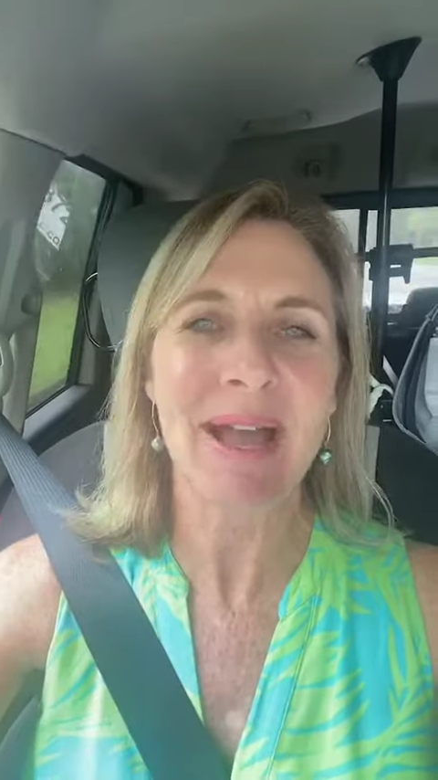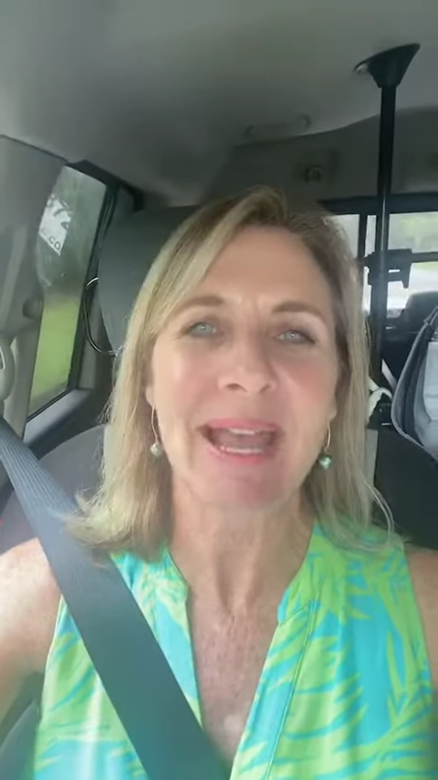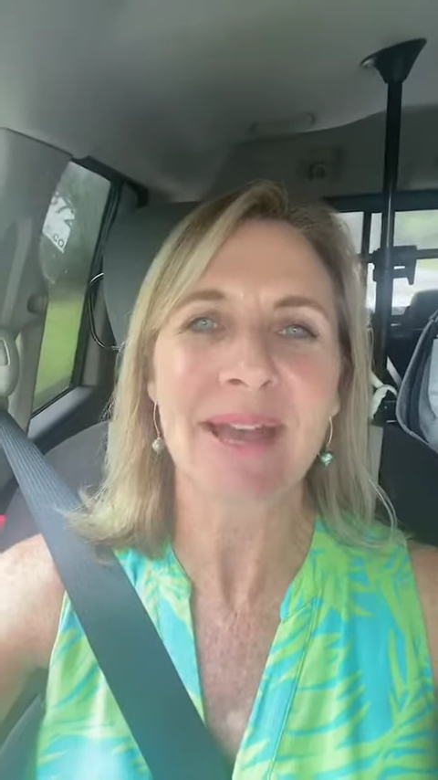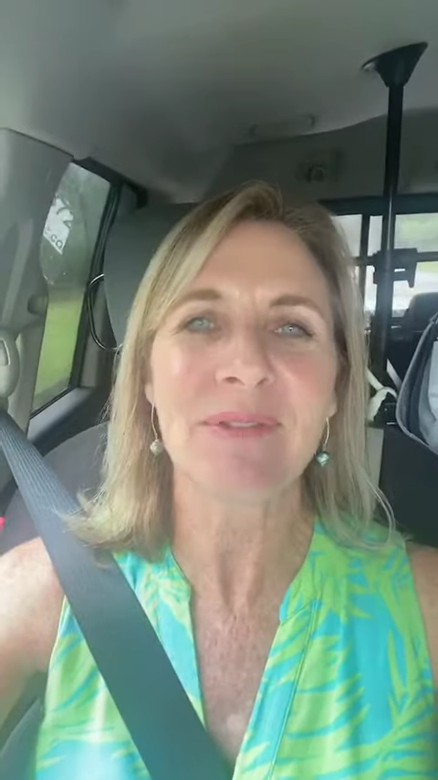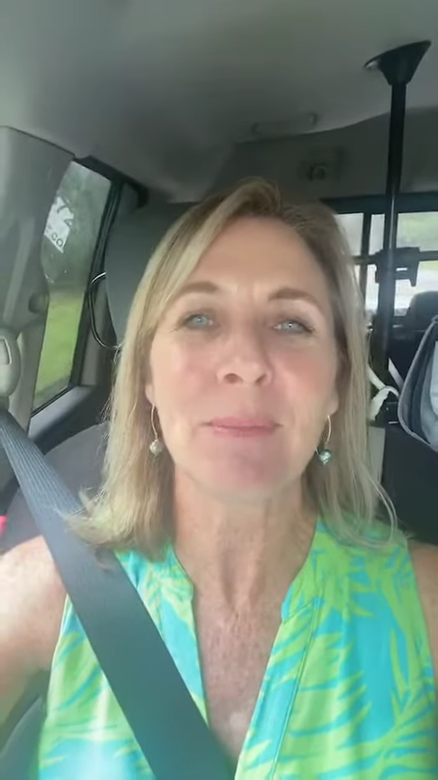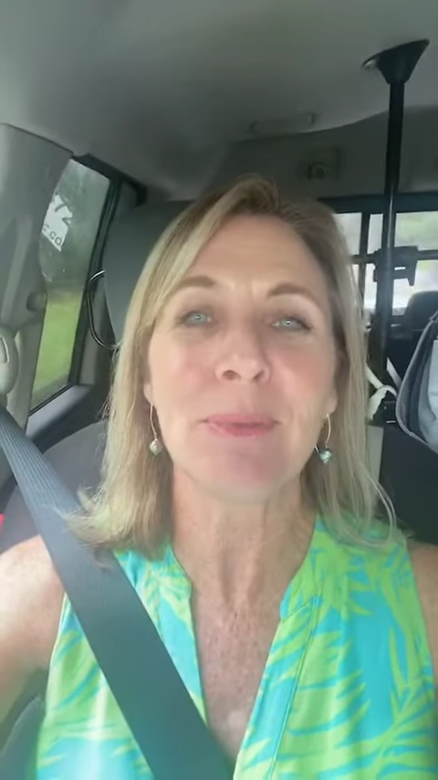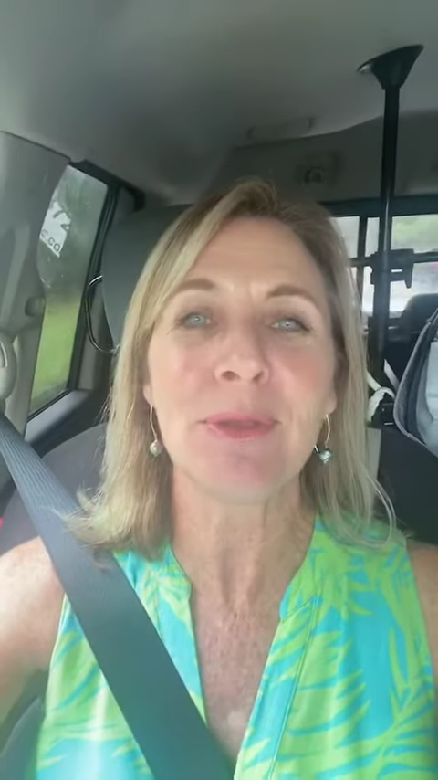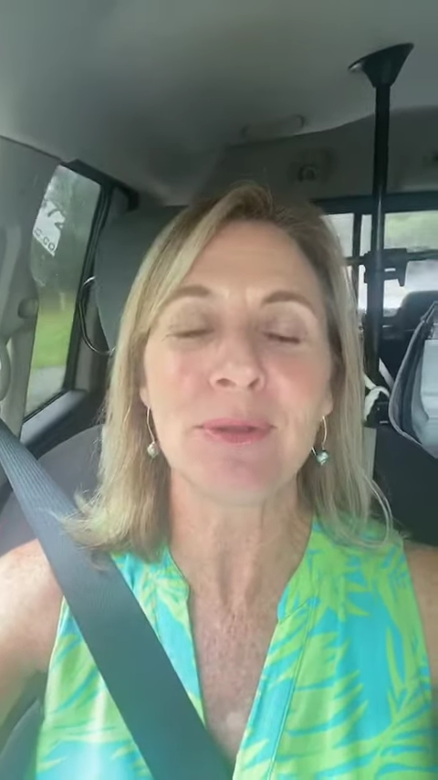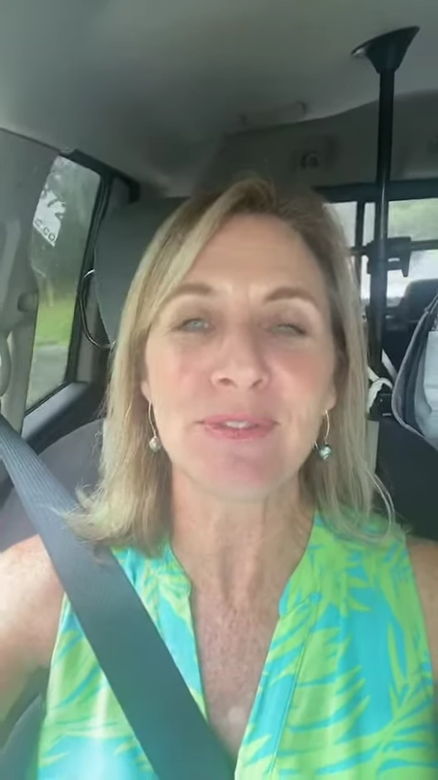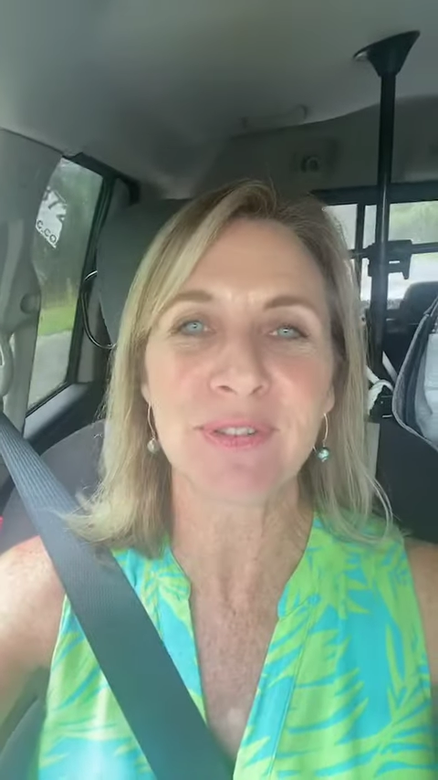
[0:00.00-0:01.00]
I have a
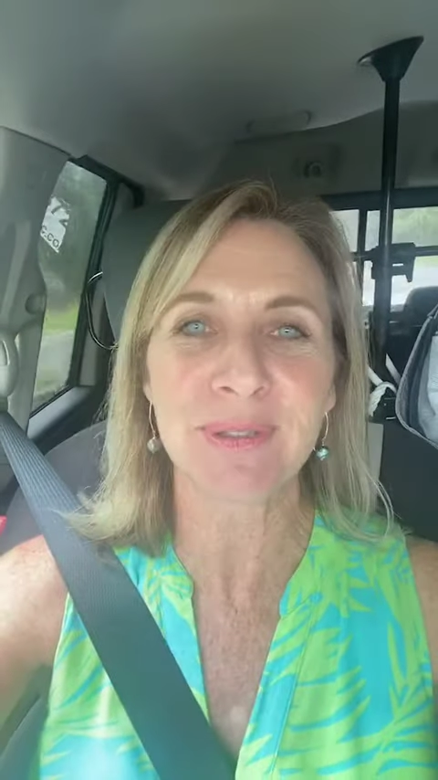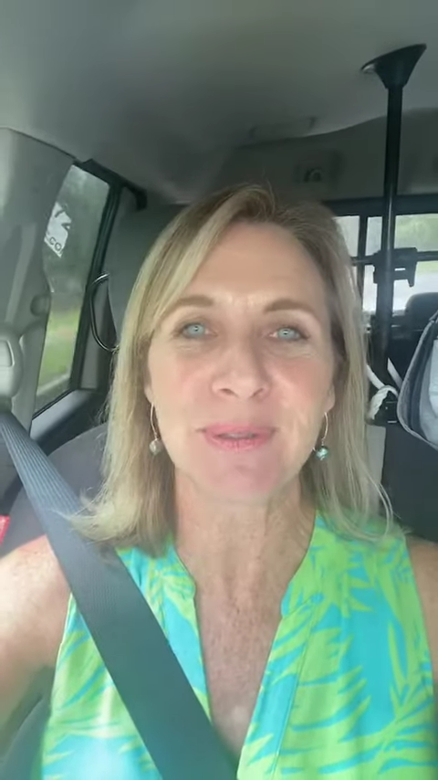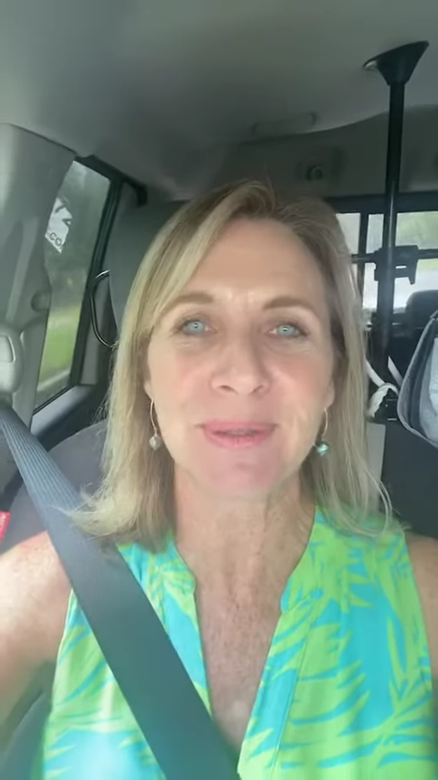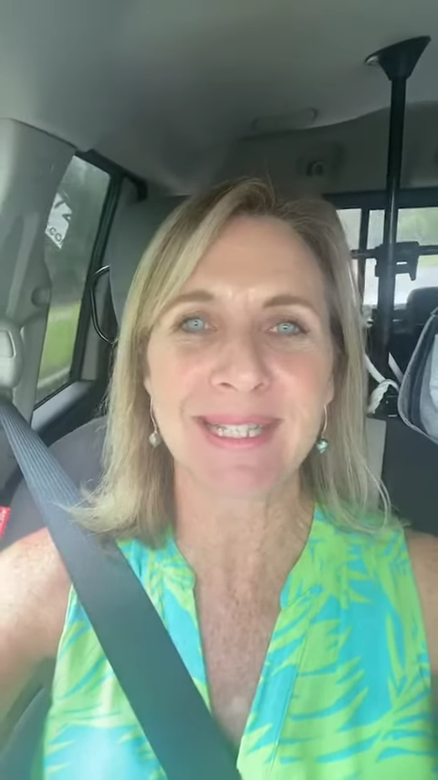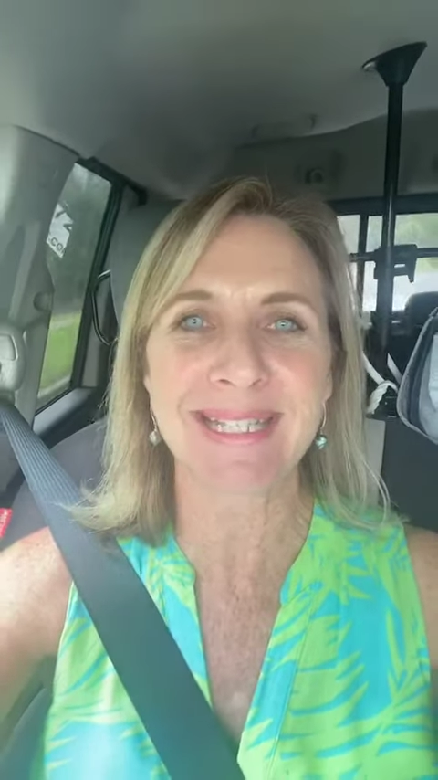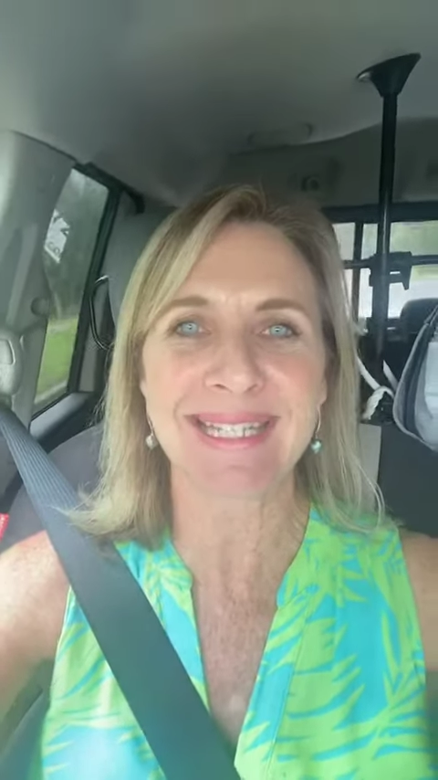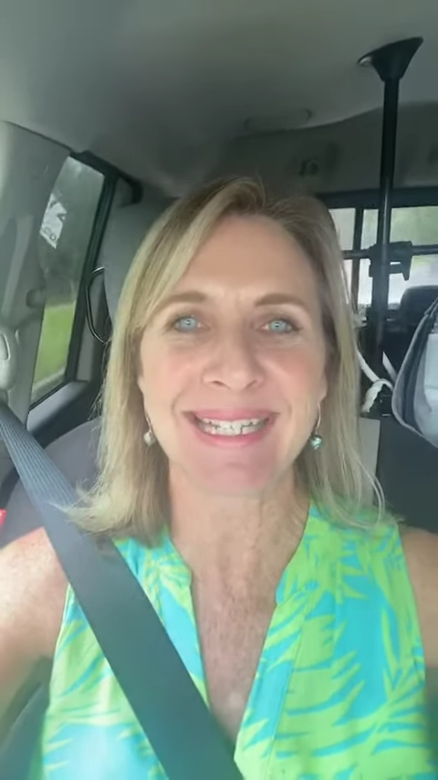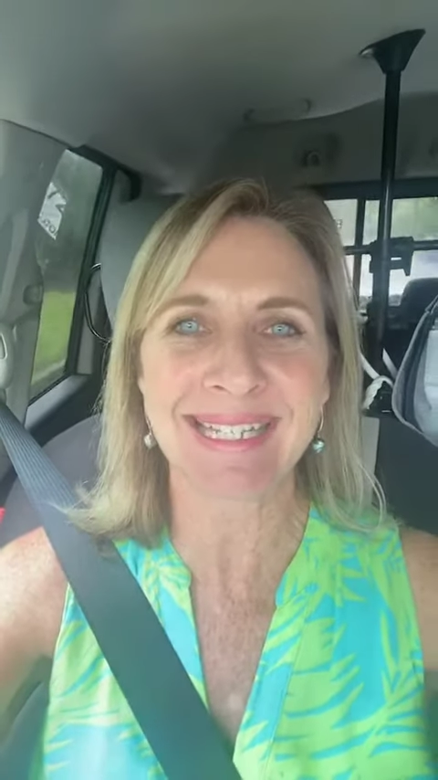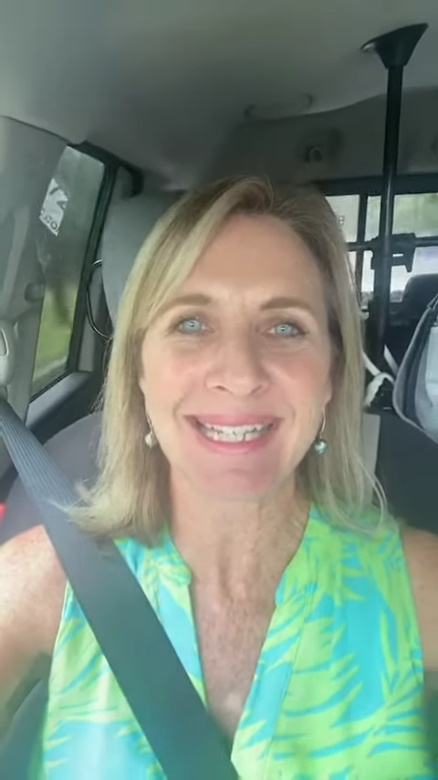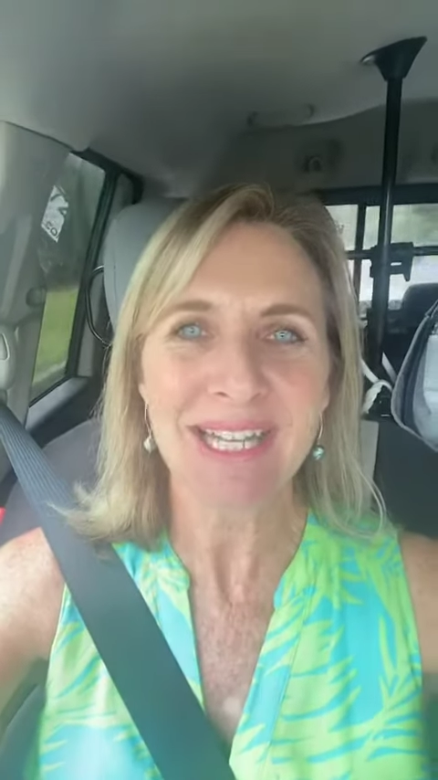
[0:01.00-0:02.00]
beautiful new listing.